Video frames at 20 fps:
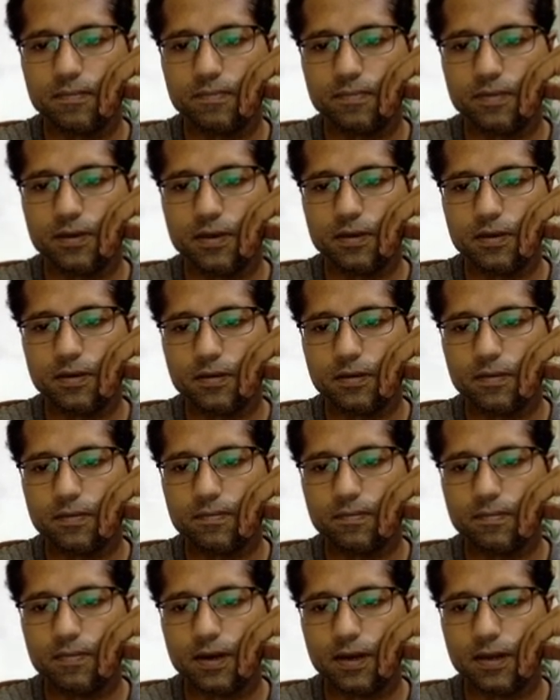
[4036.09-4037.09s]
P
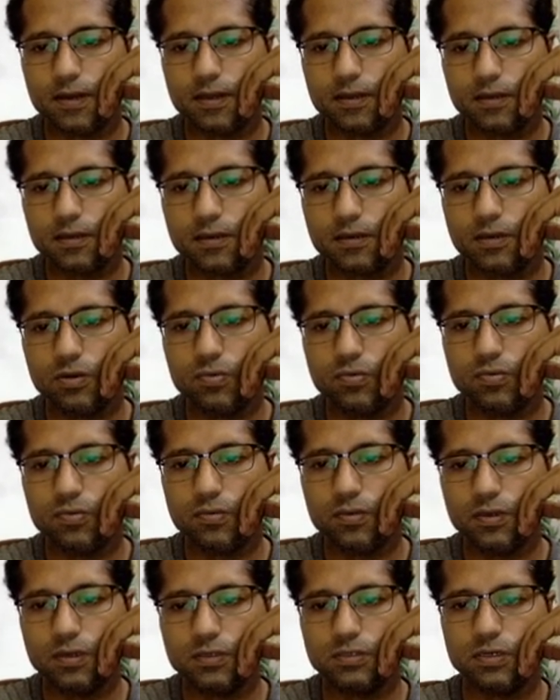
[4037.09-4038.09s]
by Q
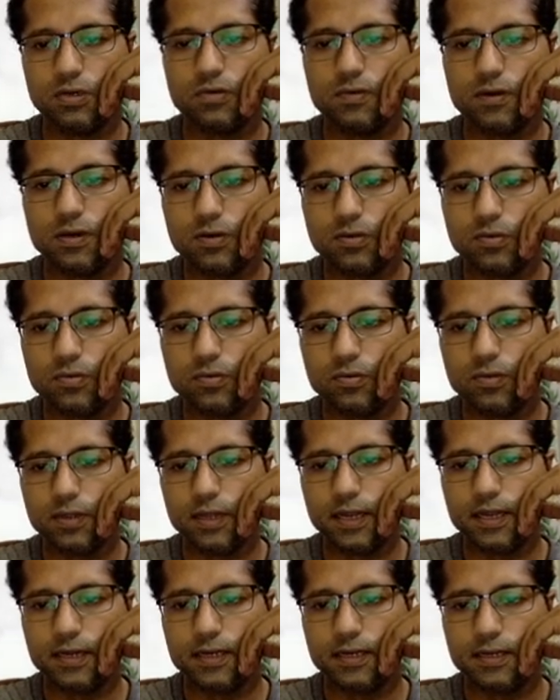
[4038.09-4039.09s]
is equal to
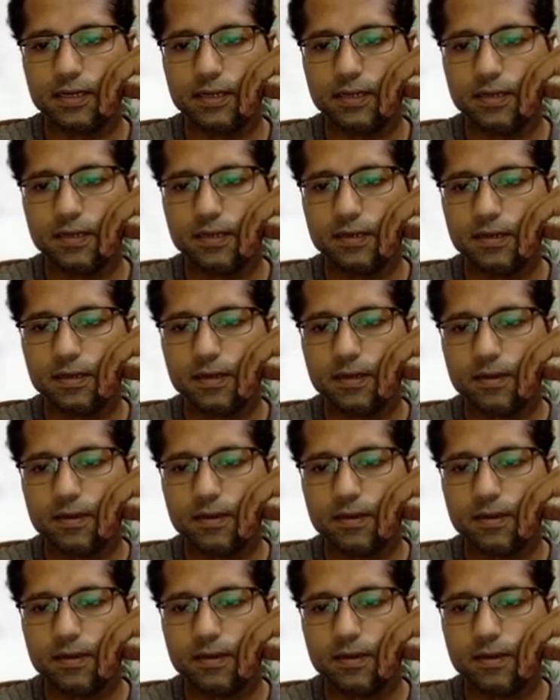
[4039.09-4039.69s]
18